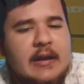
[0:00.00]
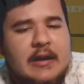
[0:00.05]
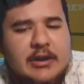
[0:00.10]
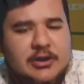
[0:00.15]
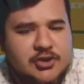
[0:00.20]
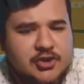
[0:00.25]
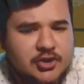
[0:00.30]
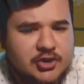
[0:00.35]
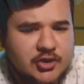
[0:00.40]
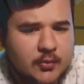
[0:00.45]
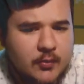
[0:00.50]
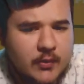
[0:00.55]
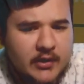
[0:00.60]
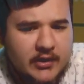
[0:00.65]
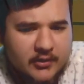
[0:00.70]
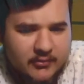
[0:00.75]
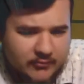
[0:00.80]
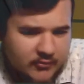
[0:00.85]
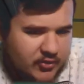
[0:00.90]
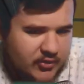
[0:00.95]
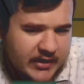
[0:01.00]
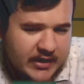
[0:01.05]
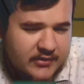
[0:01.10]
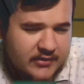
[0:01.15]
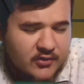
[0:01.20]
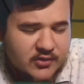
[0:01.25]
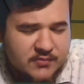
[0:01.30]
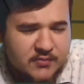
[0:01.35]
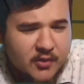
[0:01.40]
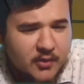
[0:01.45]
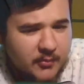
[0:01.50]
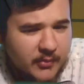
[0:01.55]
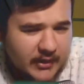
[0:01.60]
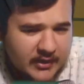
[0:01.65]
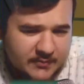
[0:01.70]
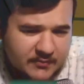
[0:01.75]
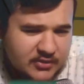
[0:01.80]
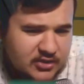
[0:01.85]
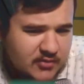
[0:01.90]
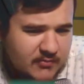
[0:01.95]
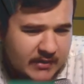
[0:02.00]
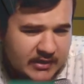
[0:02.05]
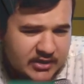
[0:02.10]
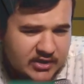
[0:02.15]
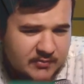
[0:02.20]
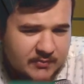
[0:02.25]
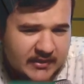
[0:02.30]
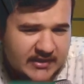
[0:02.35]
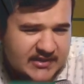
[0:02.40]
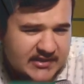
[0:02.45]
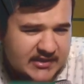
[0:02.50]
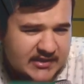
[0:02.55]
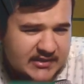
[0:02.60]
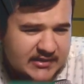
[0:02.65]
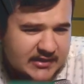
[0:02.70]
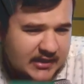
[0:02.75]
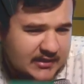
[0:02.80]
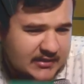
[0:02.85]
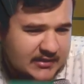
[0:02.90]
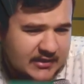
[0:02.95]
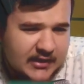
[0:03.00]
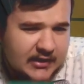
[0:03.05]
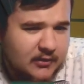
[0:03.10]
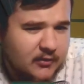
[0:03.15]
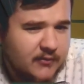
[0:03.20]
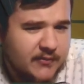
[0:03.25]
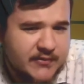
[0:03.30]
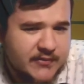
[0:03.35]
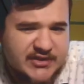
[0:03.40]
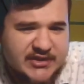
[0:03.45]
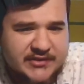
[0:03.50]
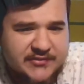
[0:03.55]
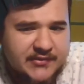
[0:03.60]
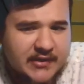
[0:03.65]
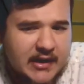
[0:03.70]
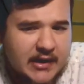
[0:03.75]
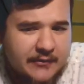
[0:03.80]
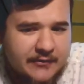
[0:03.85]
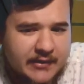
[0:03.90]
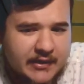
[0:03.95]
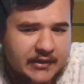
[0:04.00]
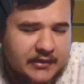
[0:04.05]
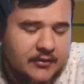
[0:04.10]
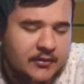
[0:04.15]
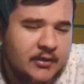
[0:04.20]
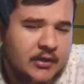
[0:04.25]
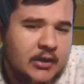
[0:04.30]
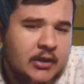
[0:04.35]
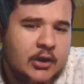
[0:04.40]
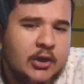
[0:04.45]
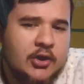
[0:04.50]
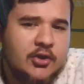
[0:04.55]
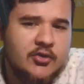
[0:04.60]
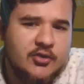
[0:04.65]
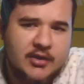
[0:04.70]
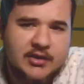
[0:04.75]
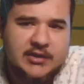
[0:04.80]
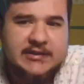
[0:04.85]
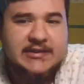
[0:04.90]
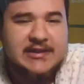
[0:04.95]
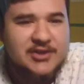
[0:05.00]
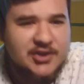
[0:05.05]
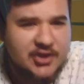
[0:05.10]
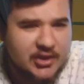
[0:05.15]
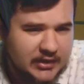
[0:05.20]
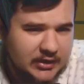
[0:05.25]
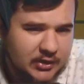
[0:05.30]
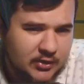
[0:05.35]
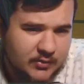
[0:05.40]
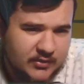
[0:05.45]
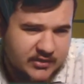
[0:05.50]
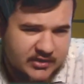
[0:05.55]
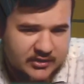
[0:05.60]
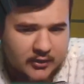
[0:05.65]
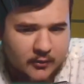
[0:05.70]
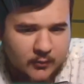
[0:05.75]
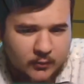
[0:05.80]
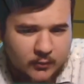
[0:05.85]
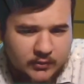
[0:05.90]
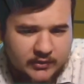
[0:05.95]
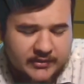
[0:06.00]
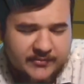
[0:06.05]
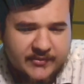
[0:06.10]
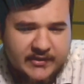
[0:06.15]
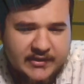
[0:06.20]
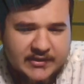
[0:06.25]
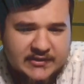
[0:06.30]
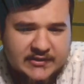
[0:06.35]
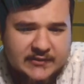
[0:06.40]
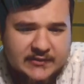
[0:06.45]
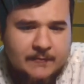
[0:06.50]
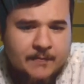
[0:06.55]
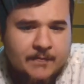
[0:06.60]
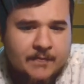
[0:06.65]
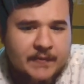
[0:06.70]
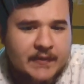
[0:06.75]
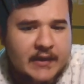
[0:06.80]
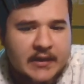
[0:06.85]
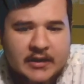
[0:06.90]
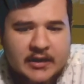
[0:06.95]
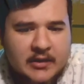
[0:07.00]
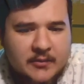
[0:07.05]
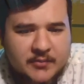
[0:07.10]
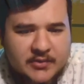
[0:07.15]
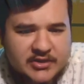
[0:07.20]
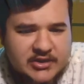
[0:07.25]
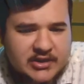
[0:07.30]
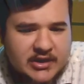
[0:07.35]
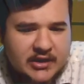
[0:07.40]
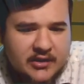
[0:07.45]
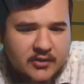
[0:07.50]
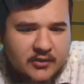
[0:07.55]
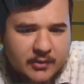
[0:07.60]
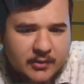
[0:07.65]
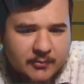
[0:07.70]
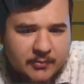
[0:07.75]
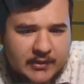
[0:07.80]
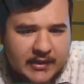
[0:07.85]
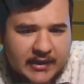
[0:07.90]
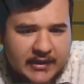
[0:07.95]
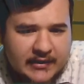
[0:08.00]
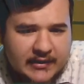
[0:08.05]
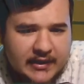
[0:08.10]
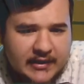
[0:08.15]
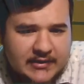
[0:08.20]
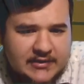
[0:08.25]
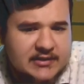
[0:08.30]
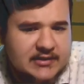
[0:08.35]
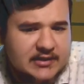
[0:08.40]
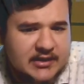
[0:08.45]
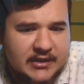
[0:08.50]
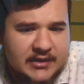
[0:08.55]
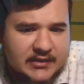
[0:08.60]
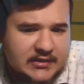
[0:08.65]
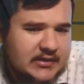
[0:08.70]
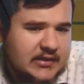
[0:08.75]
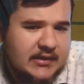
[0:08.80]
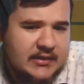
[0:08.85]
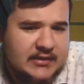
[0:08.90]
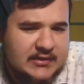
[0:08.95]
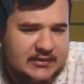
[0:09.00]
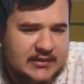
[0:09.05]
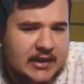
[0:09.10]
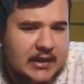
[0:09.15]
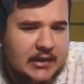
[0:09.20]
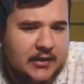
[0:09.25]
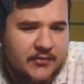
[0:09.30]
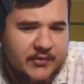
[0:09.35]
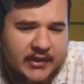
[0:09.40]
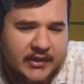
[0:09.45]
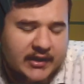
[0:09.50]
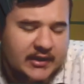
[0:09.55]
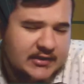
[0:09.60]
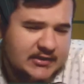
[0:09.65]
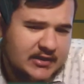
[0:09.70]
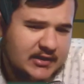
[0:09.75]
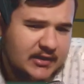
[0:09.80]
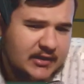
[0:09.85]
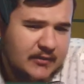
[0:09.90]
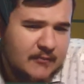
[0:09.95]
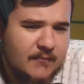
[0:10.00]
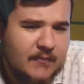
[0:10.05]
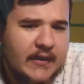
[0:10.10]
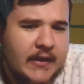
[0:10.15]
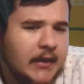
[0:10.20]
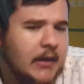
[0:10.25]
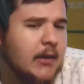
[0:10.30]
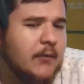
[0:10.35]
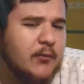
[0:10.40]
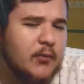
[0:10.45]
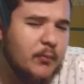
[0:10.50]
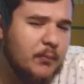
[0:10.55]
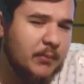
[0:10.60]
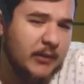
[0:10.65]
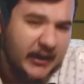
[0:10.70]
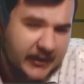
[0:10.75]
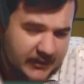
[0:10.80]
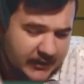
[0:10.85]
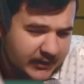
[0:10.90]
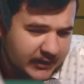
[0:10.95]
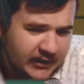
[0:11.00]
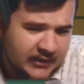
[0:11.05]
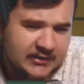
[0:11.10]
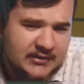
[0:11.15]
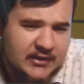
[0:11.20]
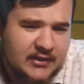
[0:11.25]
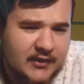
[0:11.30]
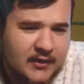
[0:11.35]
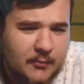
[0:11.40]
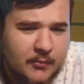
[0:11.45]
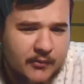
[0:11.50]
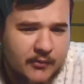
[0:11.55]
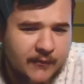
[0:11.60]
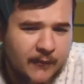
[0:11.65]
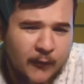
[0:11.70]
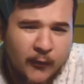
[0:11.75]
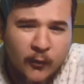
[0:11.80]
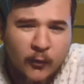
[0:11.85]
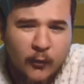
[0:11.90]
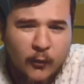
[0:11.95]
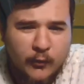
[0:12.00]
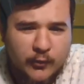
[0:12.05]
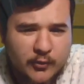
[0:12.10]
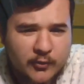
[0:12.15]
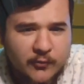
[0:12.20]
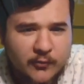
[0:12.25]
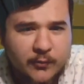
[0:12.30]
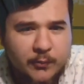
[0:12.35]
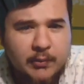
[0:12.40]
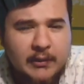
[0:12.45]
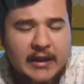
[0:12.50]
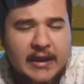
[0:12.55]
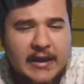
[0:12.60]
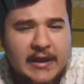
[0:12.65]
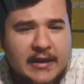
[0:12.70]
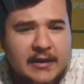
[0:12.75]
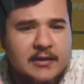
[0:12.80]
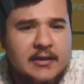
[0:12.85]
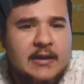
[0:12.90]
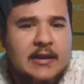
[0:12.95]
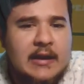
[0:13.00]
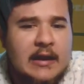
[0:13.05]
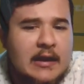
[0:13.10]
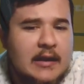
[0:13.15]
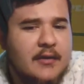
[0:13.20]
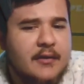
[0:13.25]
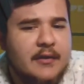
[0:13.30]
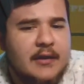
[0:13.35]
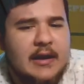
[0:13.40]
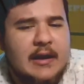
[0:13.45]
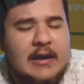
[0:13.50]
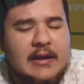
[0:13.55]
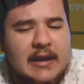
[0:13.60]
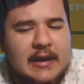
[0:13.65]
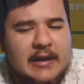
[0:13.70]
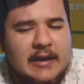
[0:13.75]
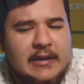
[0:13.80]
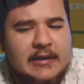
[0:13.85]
should you want to create those pawn breaks, but you might just play c6 and then look for d5 and transition into a stonewall defense. But yeah, you can play knight c6 in the style of the King's Indian. If you've played the King's Indian before, or you've played like a